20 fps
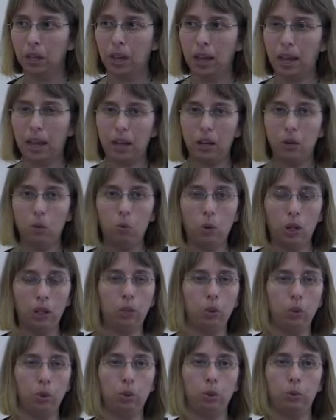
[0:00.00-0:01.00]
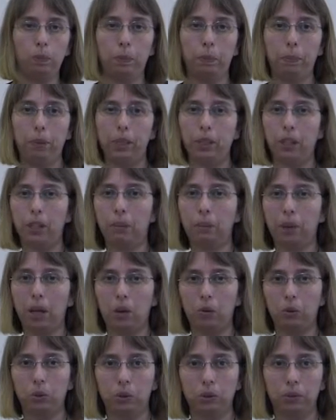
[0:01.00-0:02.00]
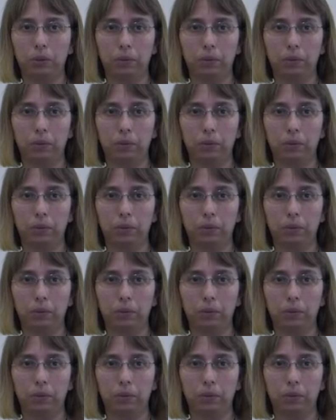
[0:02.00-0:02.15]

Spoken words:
and what you should be pitching about.